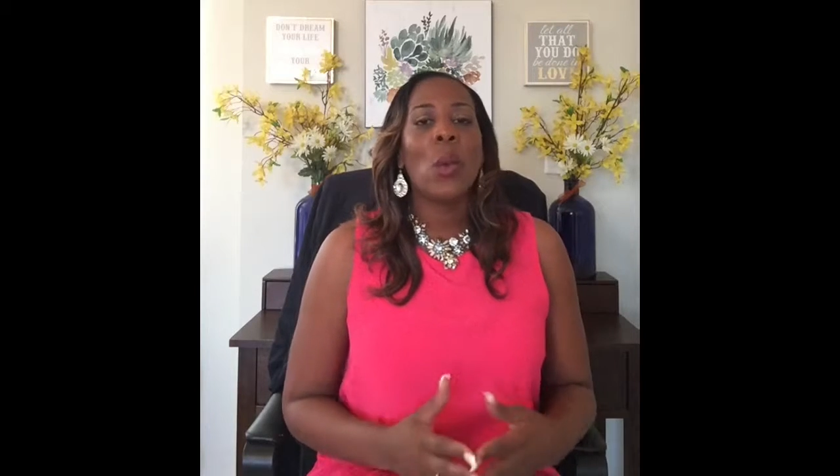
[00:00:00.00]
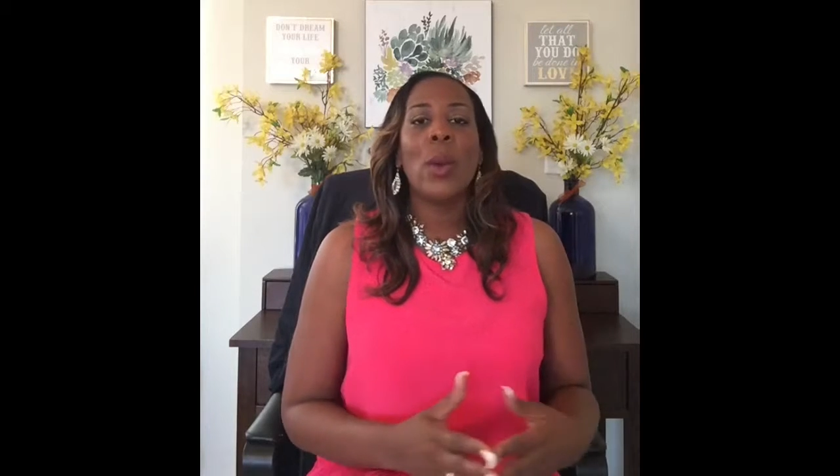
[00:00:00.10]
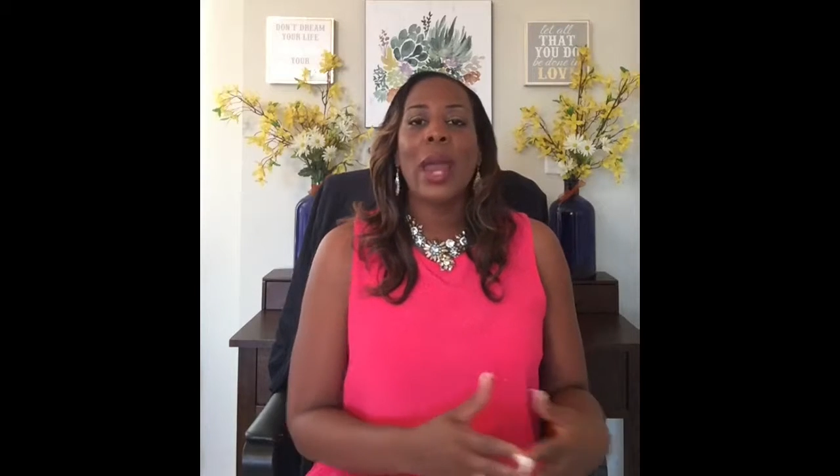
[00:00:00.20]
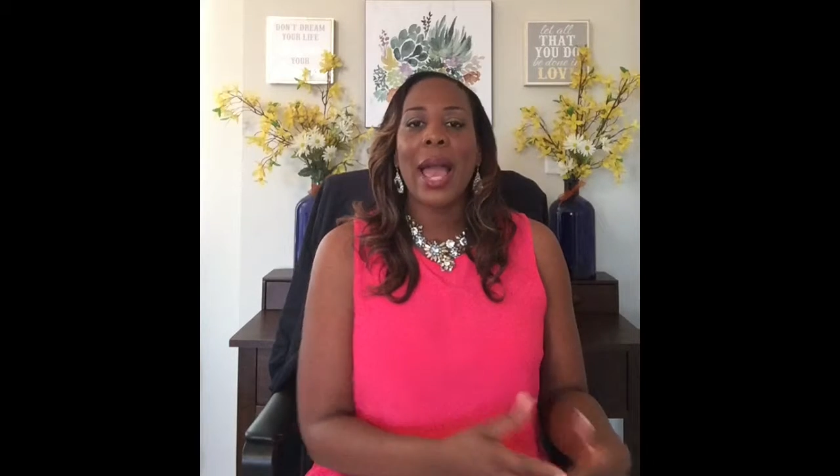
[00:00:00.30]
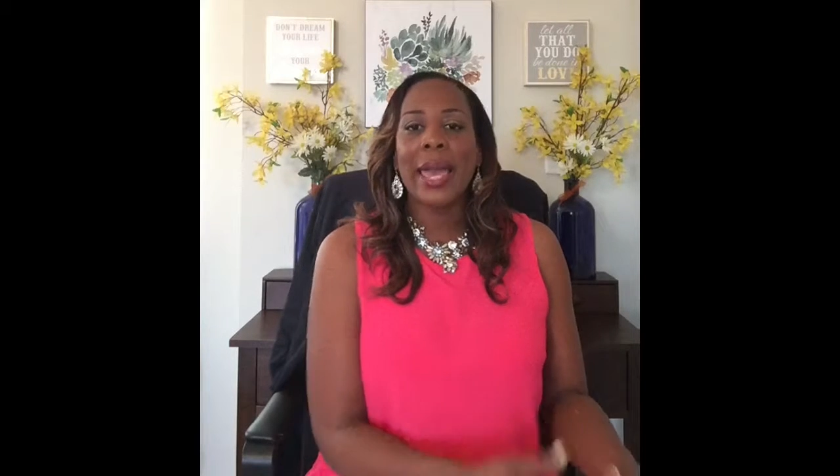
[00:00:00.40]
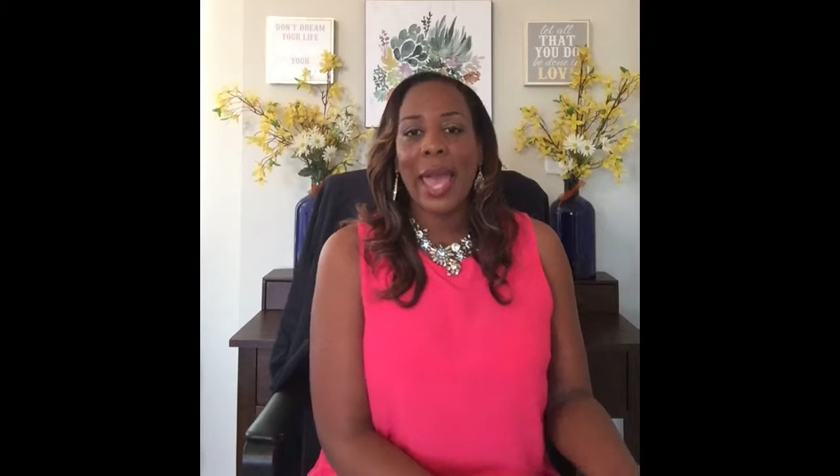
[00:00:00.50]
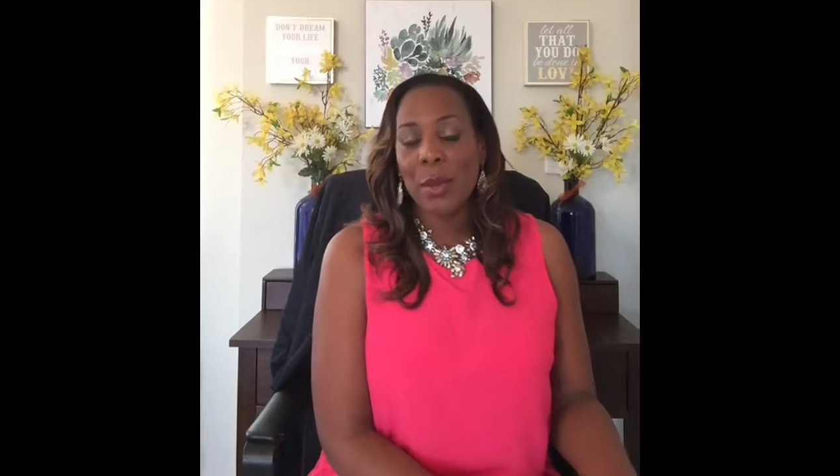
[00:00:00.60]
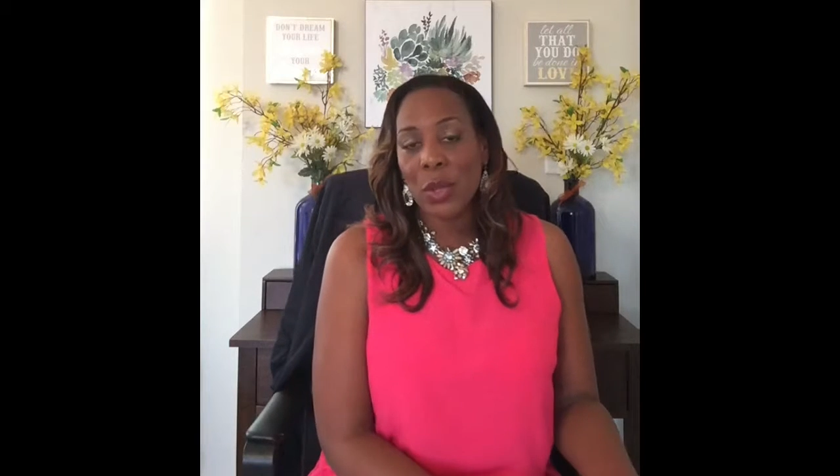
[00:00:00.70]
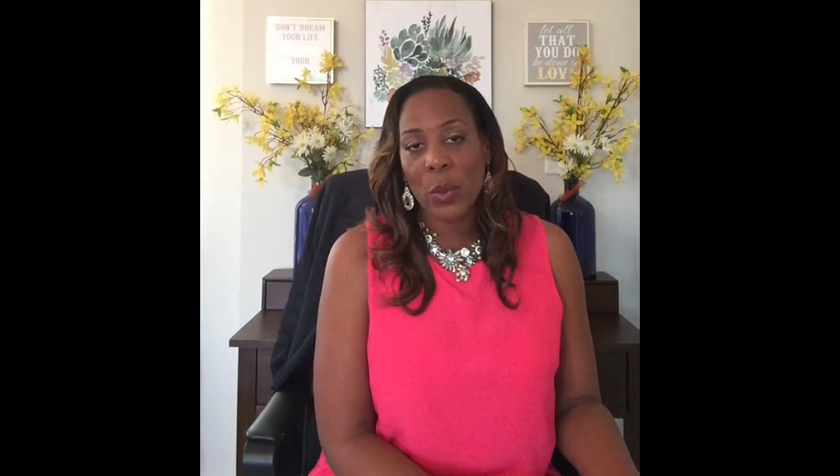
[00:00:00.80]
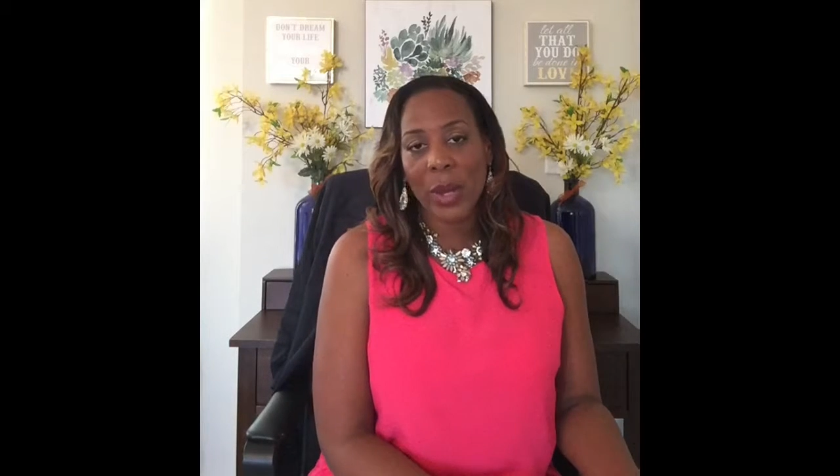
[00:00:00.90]
when I came
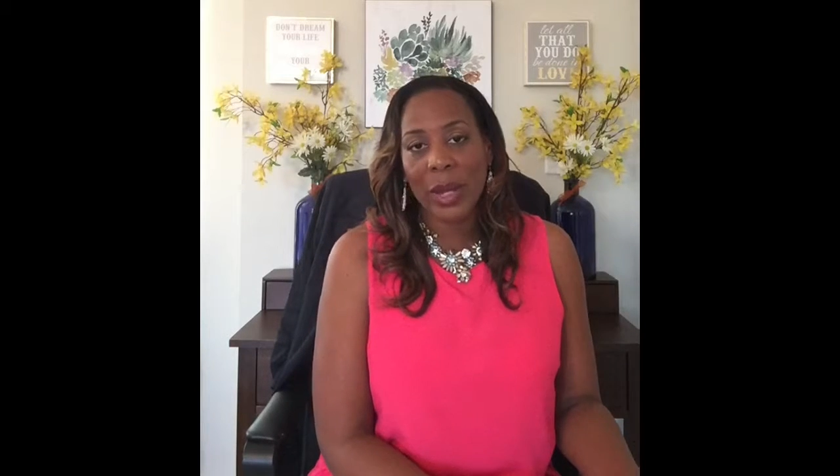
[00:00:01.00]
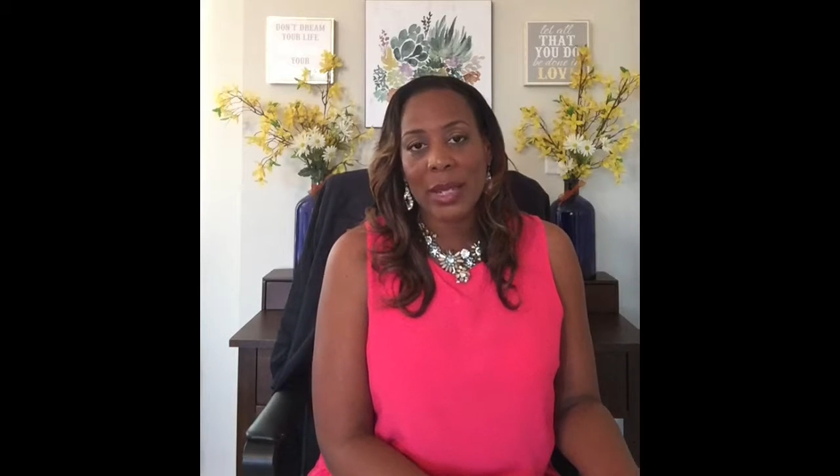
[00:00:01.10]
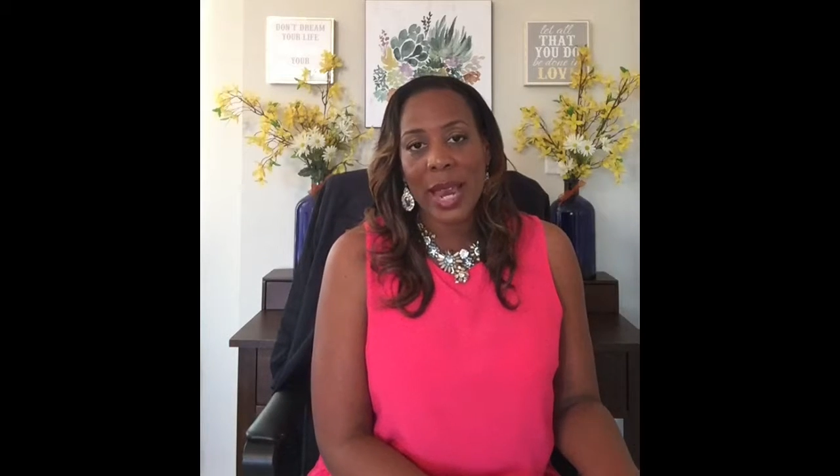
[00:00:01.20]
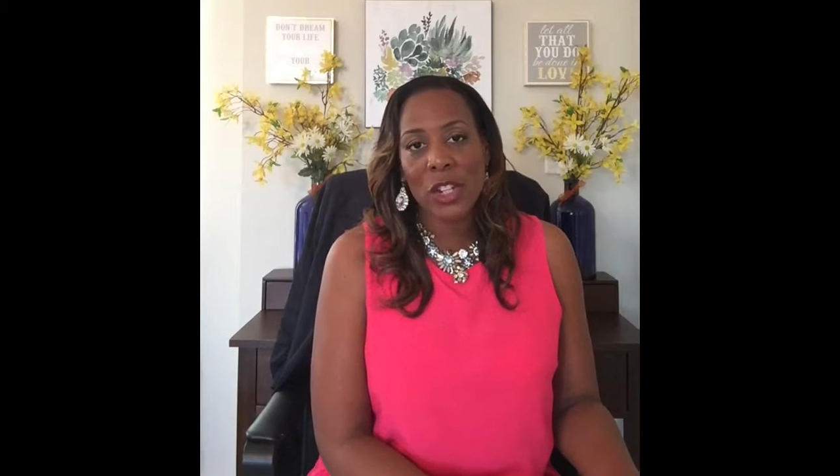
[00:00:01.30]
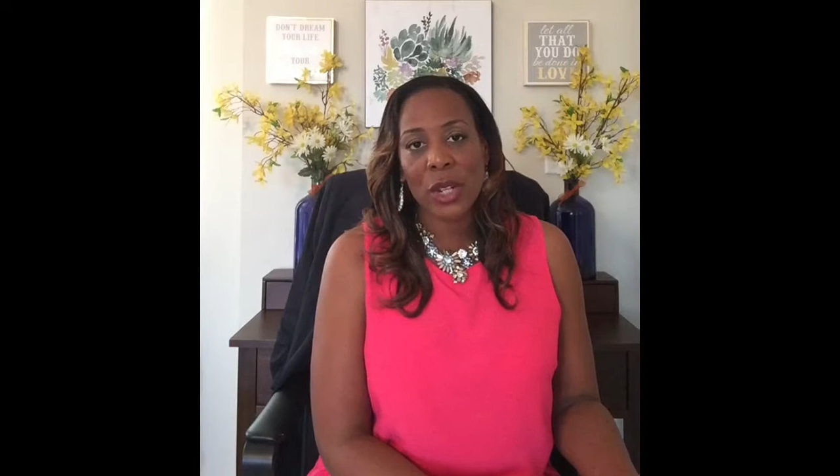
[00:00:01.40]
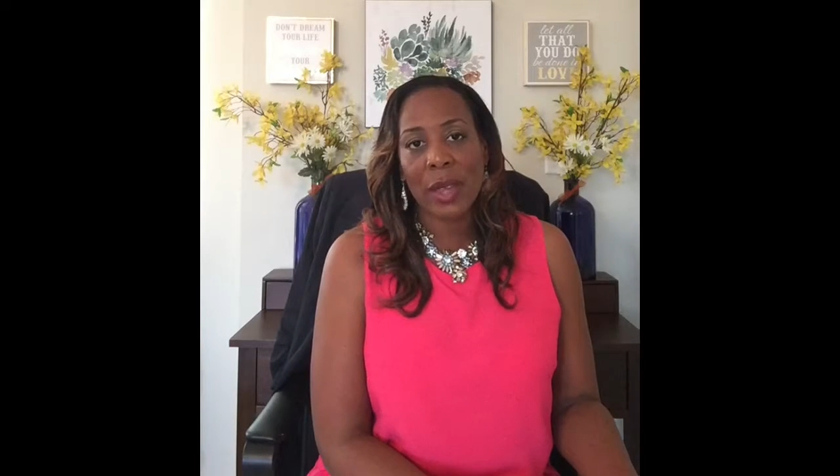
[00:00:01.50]
to the realization